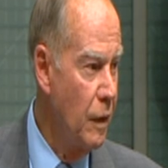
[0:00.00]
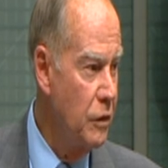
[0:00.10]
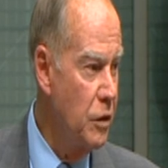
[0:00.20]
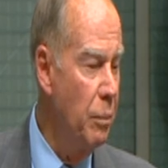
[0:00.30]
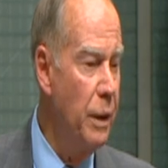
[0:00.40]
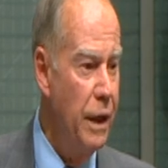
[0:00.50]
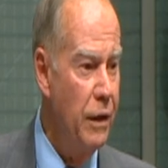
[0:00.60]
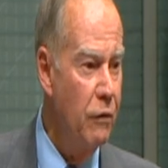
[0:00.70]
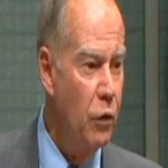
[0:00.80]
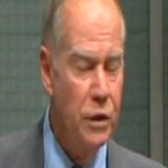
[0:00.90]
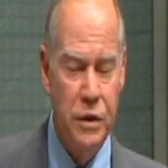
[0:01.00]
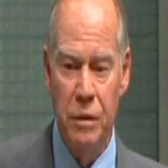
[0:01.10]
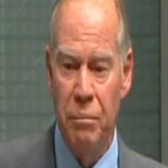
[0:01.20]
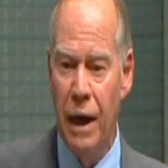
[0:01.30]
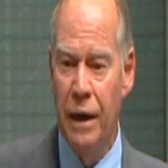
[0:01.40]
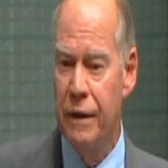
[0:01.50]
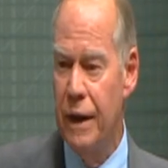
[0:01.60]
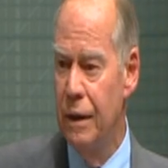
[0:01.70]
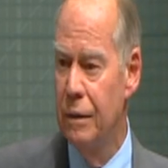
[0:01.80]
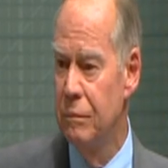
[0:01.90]
To me, the voice is a part of
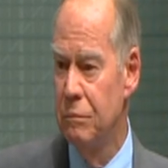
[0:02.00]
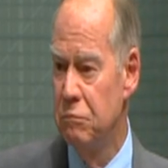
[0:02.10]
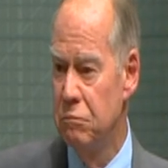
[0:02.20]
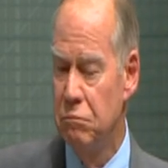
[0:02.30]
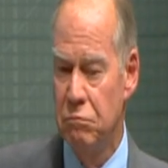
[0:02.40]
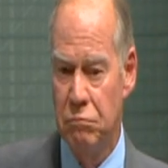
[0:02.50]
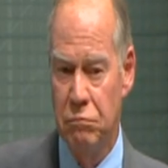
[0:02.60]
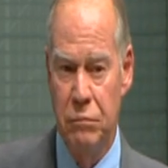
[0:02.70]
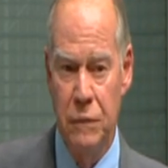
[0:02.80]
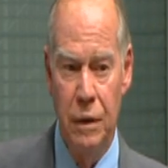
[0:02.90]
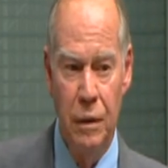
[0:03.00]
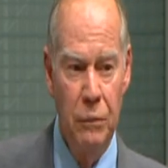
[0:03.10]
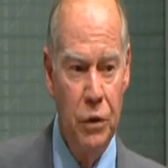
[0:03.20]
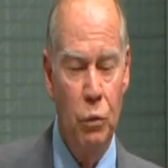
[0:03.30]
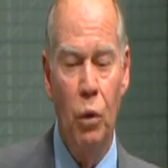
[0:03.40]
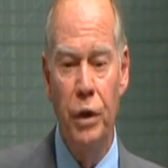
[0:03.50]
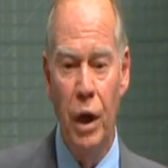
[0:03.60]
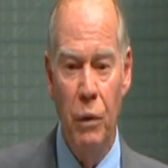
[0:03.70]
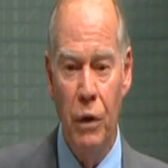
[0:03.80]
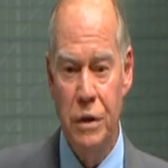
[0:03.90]
that, but you all know
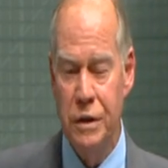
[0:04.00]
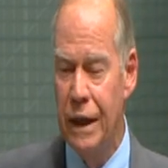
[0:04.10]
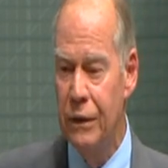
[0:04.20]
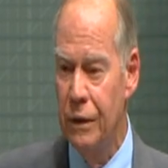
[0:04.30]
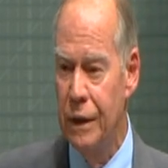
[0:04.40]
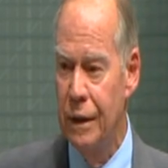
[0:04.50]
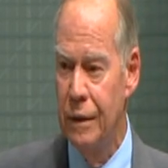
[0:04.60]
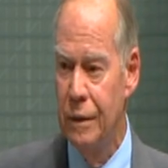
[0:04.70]
where I stand on that.